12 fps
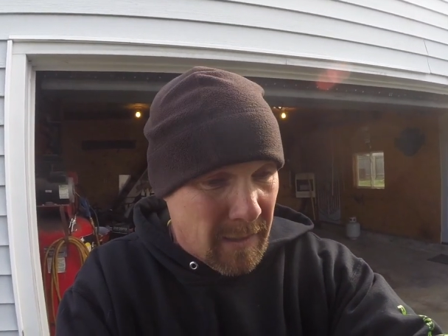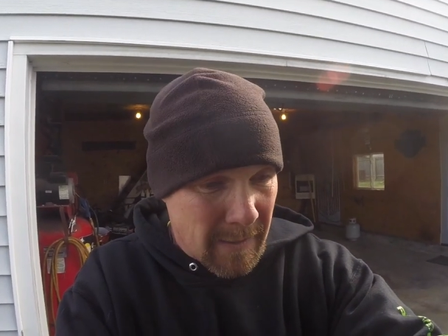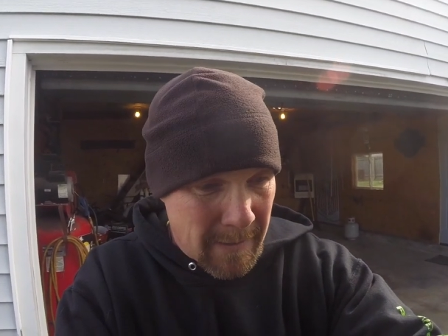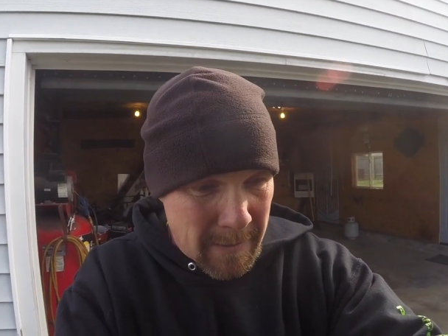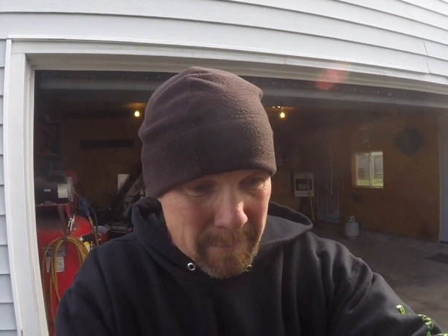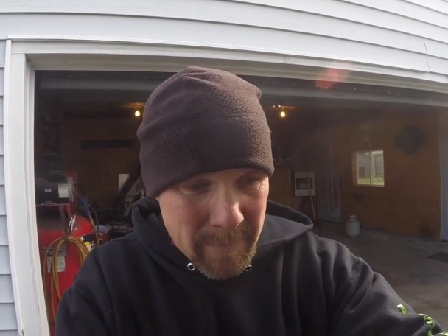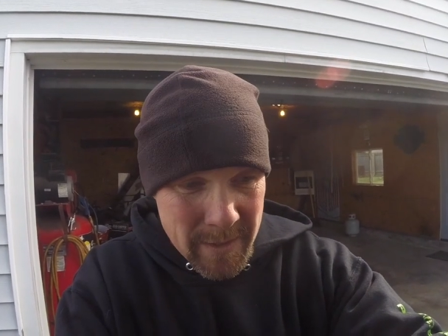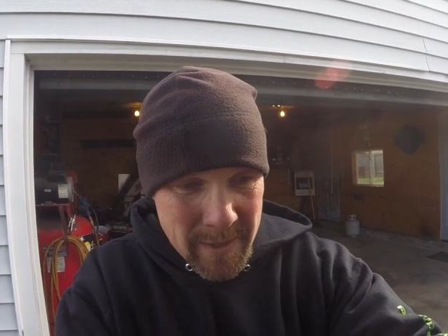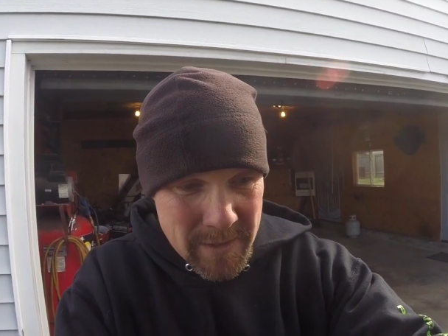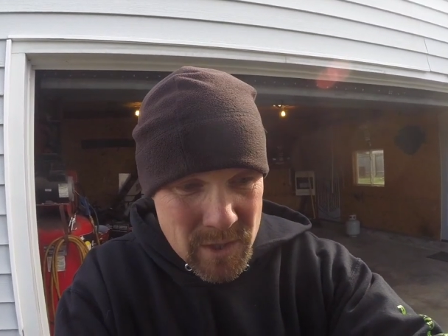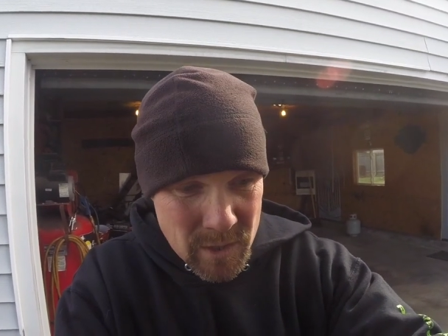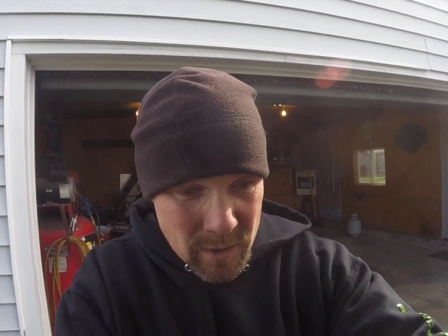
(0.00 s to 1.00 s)

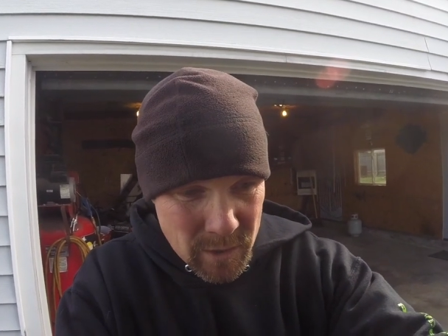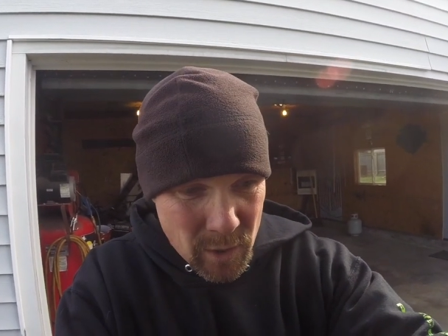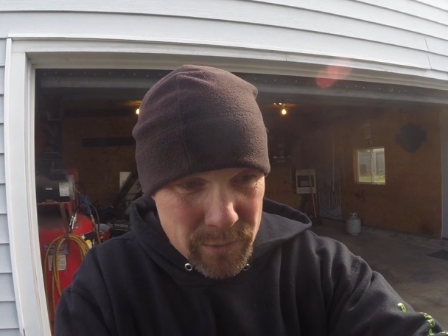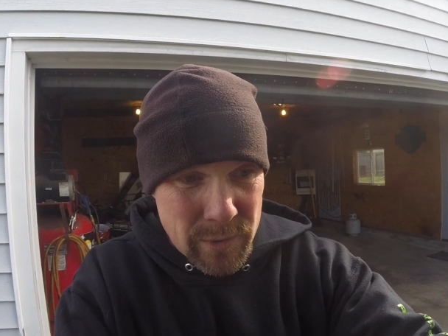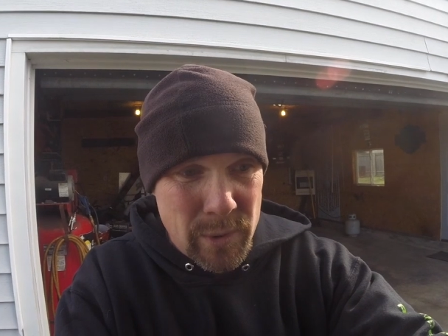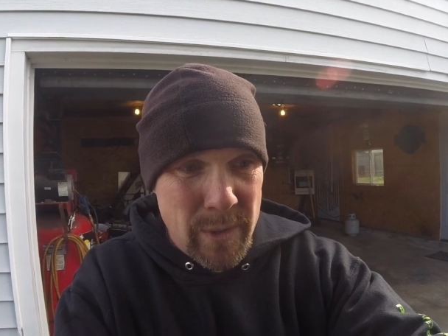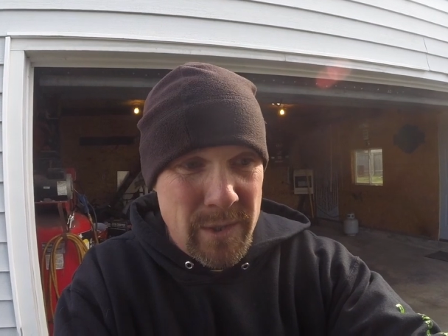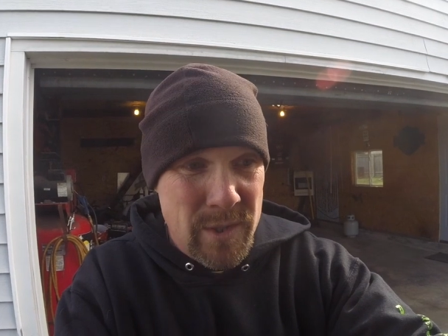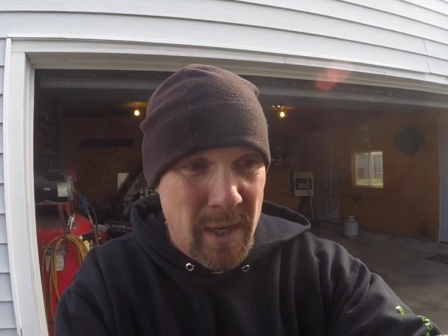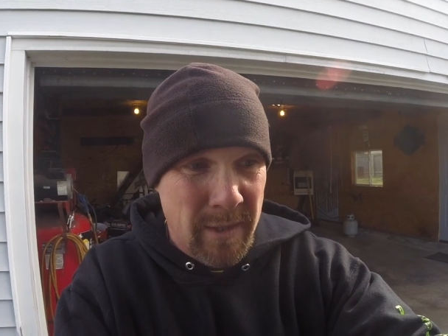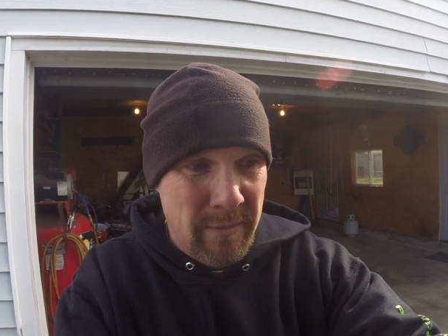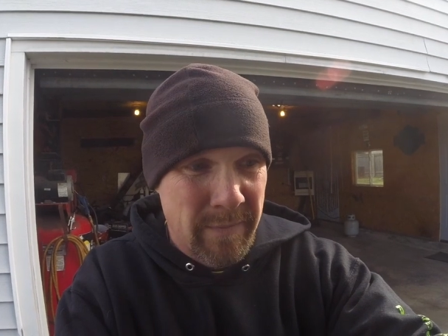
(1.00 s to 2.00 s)
And then you can go through and
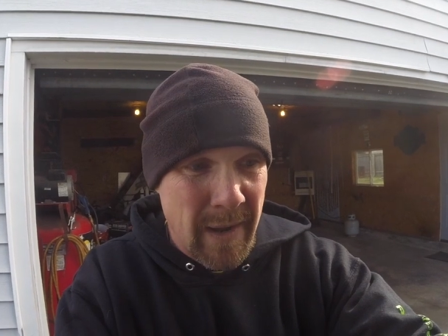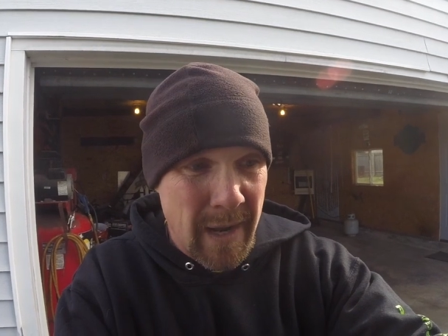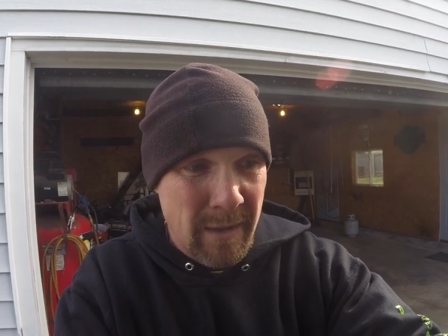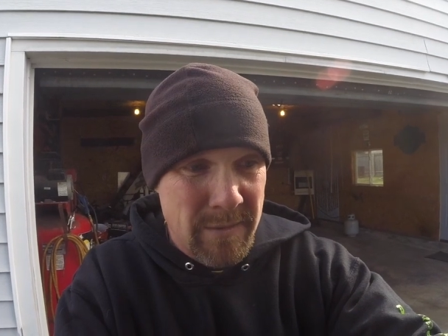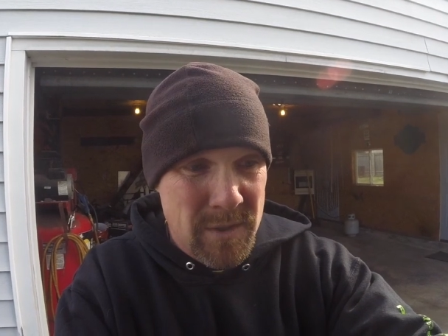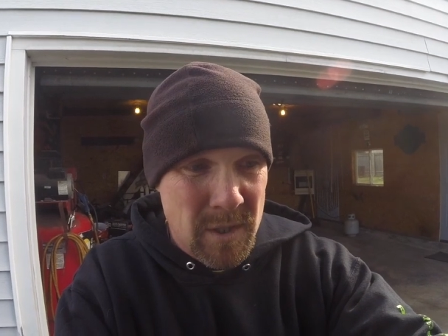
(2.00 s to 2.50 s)
check your valves.